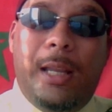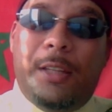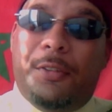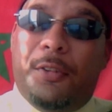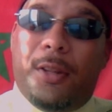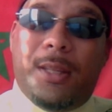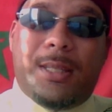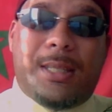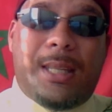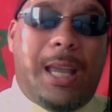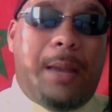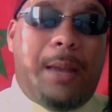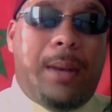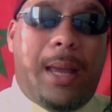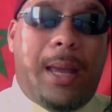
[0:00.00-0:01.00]
is for the
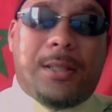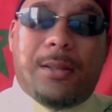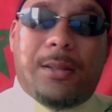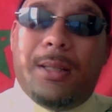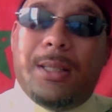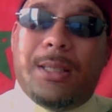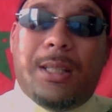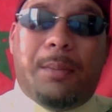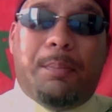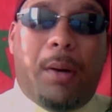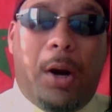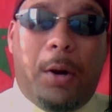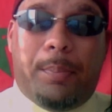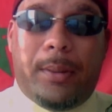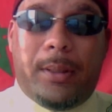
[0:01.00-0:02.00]
same nationalistic
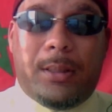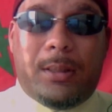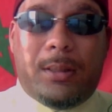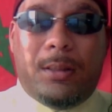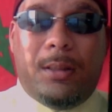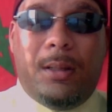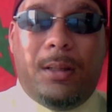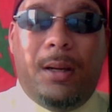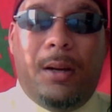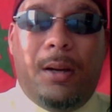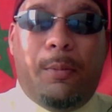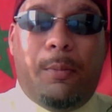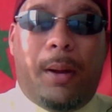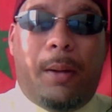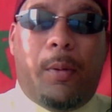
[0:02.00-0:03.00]
purpose,
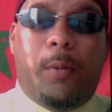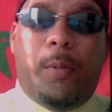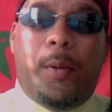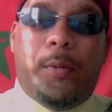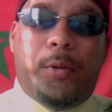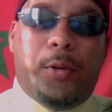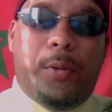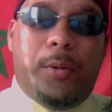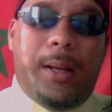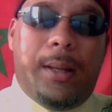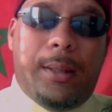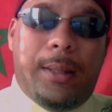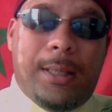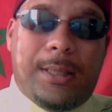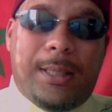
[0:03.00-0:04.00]
right? What we will do
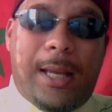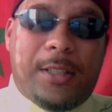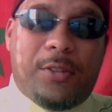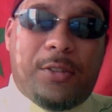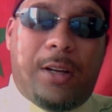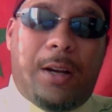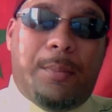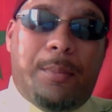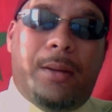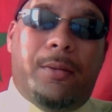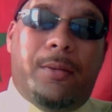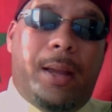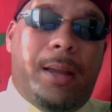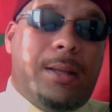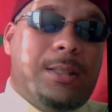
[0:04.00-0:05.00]
here in this national government,
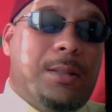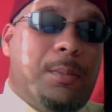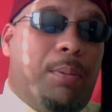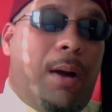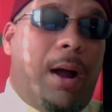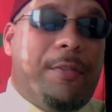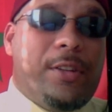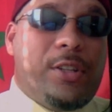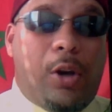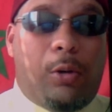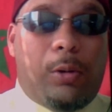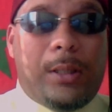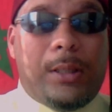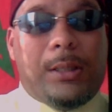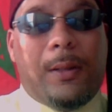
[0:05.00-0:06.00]
right? Because the Prophet
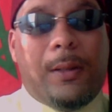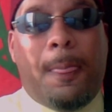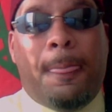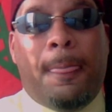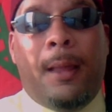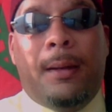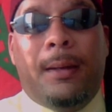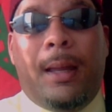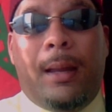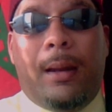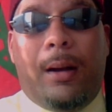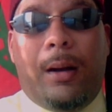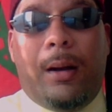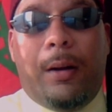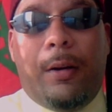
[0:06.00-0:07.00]
told us
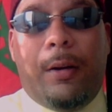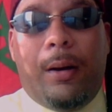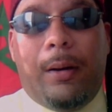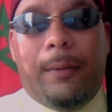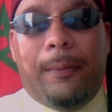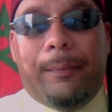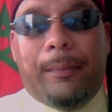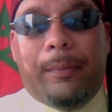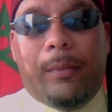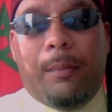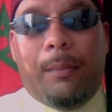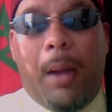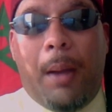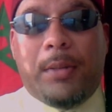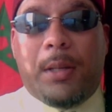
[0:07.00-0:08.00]
that
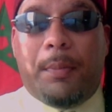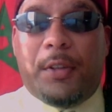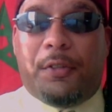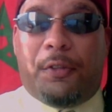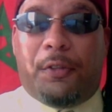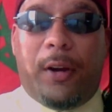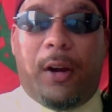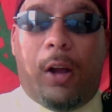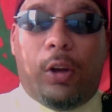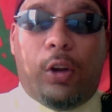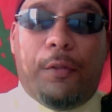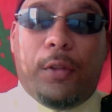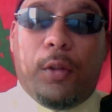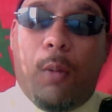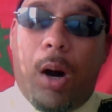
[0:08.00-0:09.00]
membership is free all
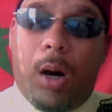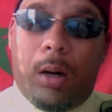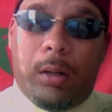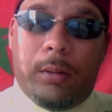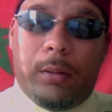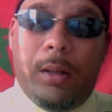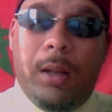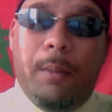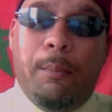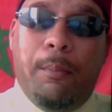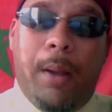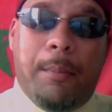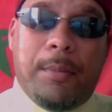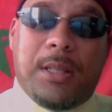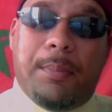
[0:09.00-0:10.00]
over the world.
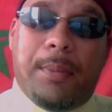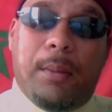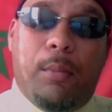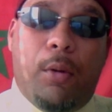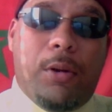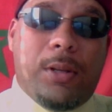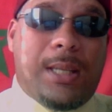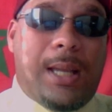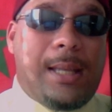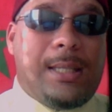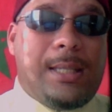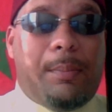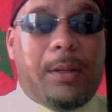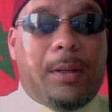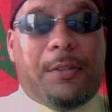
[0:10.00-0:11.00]
Membership in the Moorish
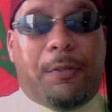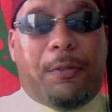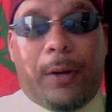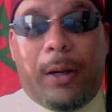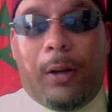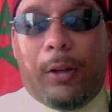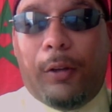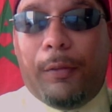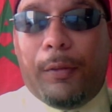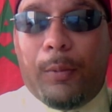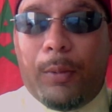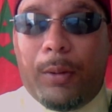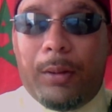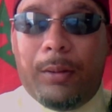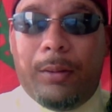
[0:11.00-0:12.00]
Science Temple is free all over the
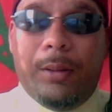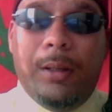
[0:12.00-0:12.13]
world.